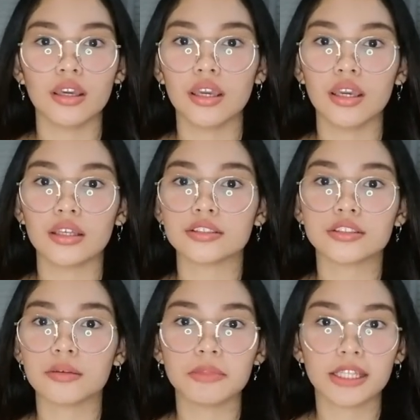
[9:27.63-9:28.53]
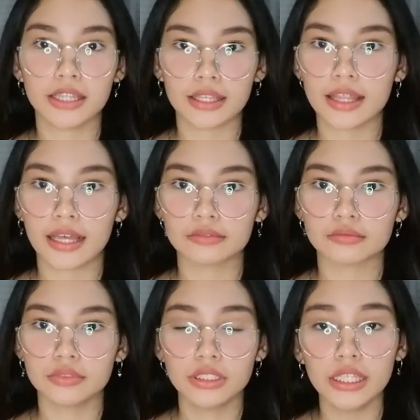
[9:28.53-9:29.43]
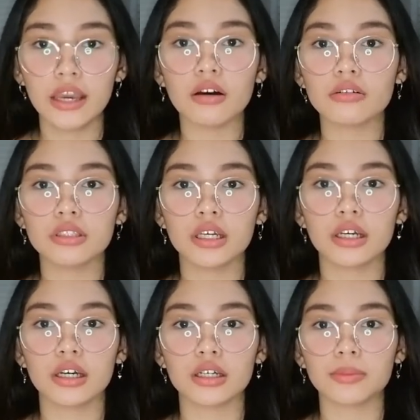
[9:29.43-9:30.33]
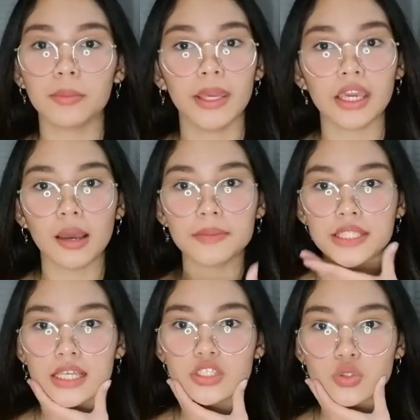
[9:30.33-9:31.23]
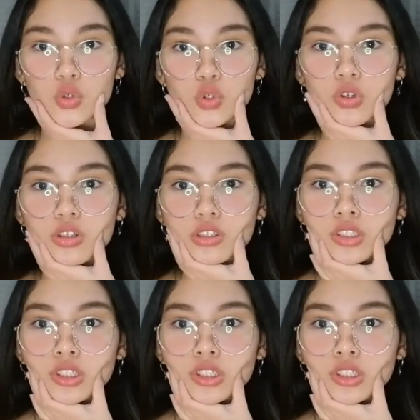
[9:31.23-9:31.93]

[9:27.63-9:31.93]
and something like that. Hindi ako nag-makeup sa school.